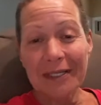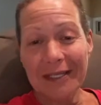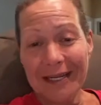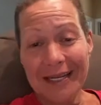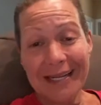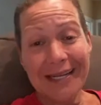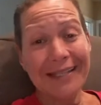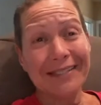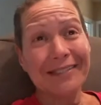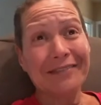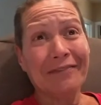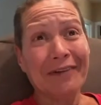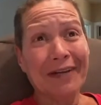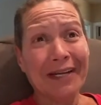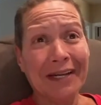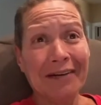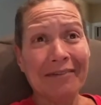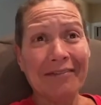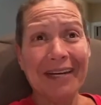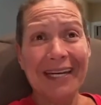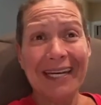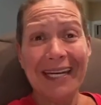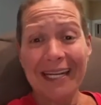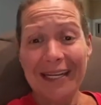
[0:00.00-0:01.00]
That is fucking
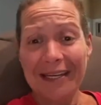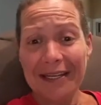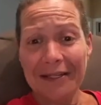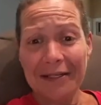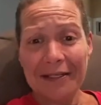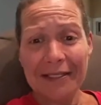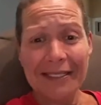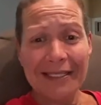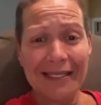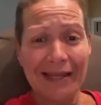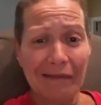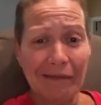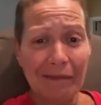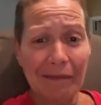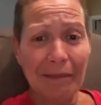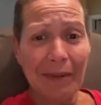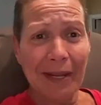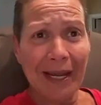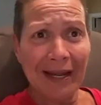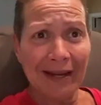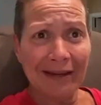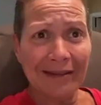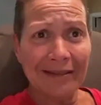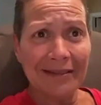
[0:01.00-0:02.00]
ridiculous. 7
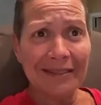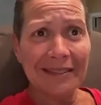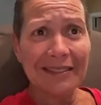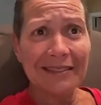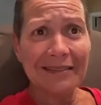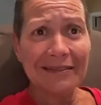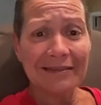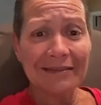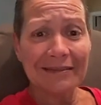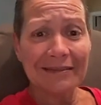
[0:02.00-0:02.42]
pounds?